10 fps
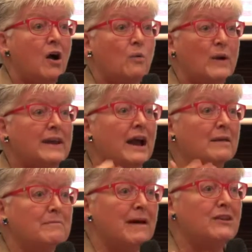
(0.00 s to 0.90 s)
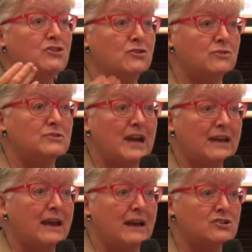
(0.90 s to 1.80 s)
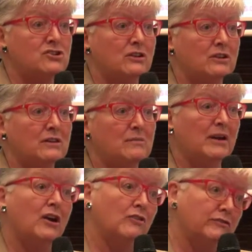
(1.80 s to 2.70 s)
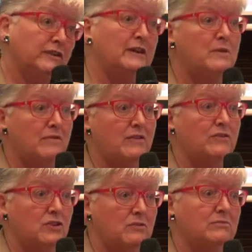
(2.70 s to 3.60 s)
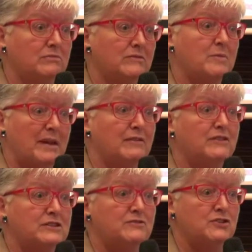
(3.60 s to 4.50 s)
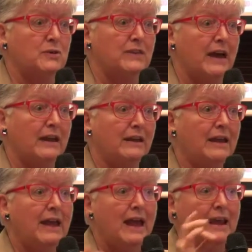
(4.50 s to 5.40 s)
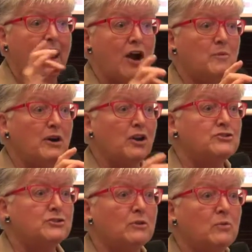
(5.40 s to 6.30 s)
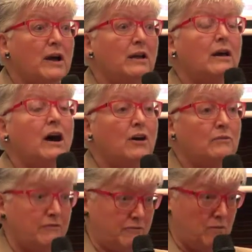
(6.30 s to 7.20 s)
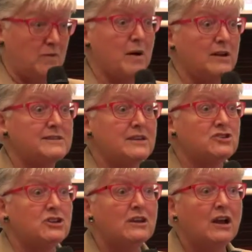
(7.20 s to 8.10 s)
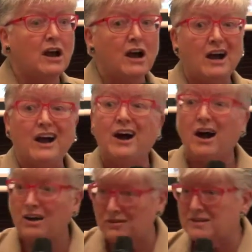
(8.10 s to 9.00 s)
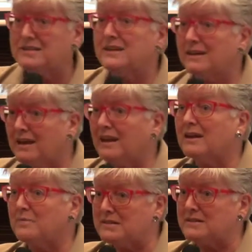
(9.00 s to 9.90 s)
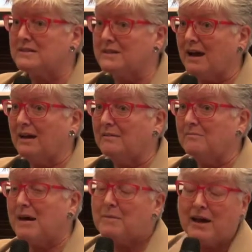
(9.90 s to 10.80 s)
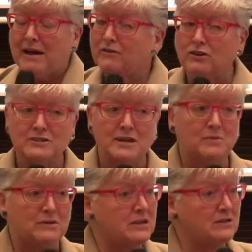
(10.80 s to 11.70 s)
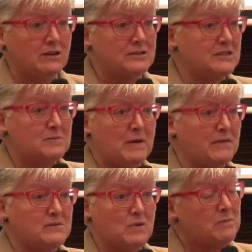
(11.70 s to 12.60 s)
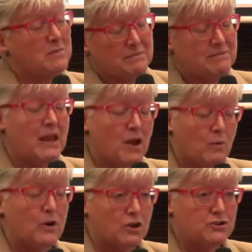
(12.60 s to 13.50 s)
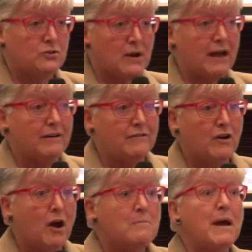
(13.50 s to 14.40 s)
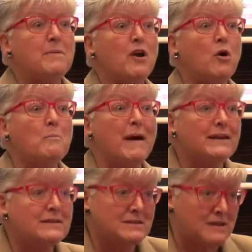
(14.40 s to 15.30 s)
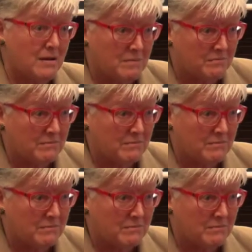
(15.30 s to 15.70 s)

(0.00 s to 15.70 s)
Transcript: We can't make you take action, but hopefully we've given you the benefits of doing that. And how am I going to do it? Well, with my session, I'll consider getting a business card. Maybe I haven't got $10 to spare this week, but when I do have, maybe I'll make some